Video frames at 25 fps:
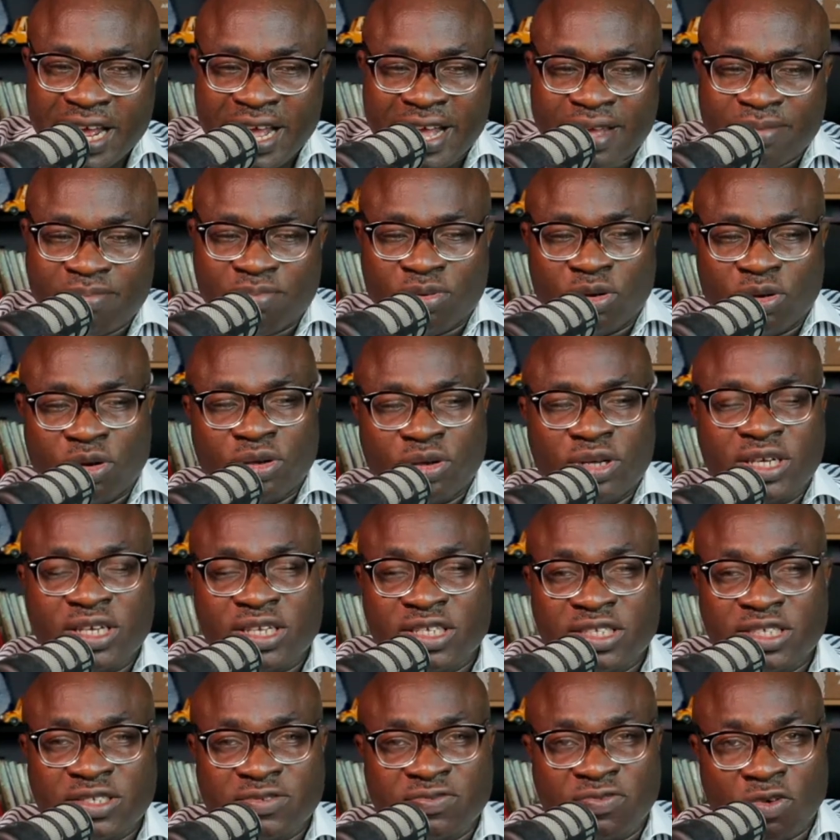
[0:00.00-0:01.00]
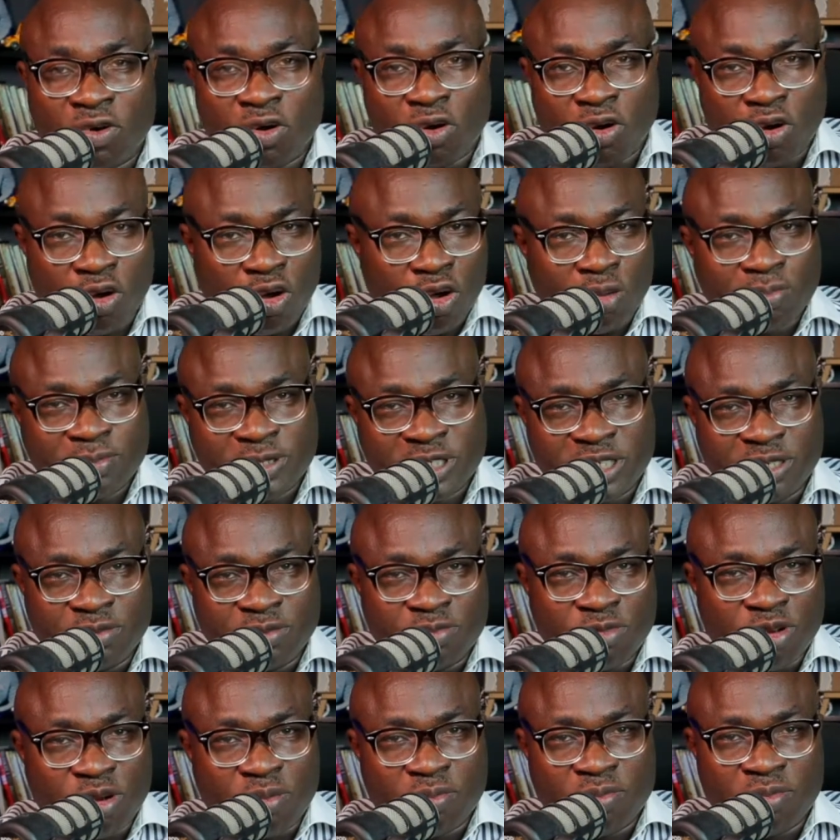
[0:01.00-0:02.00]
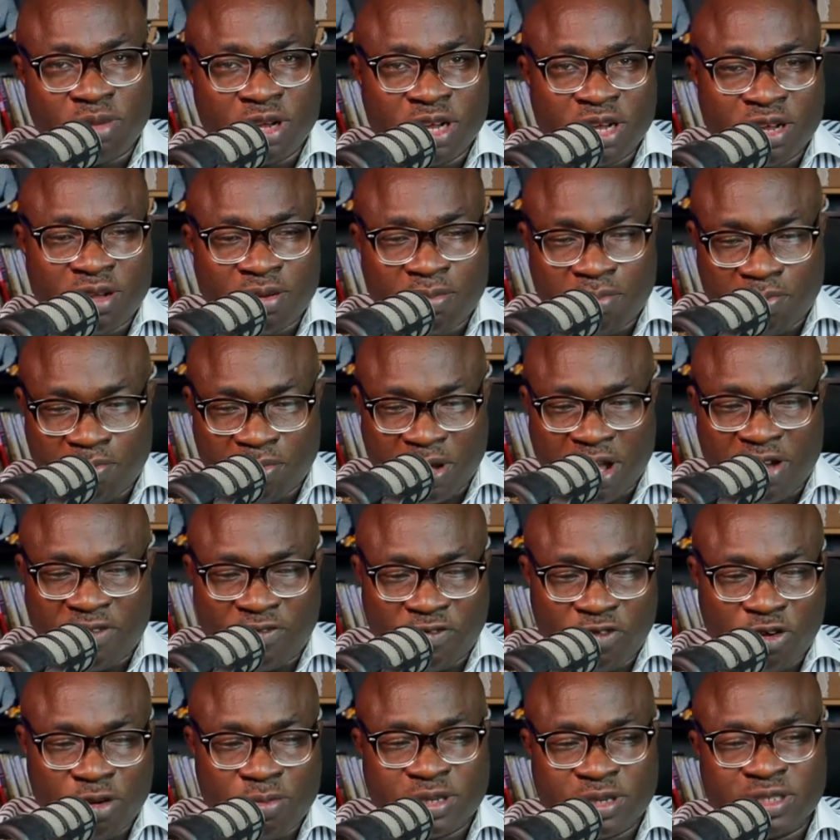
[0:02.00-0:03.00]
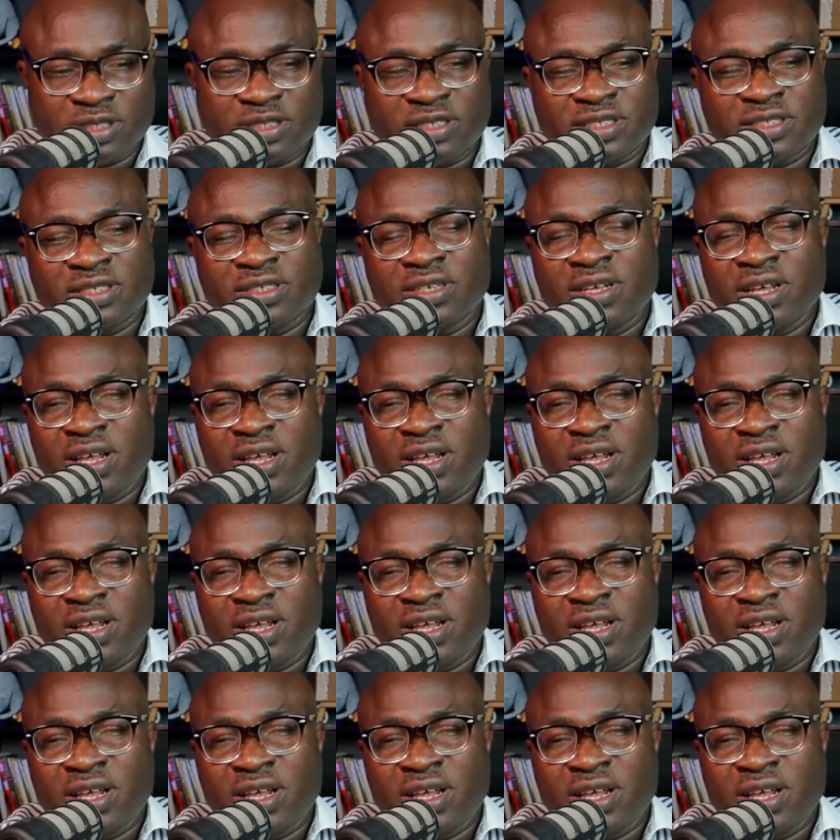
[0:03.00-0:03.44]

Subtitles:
employees for optimum performance,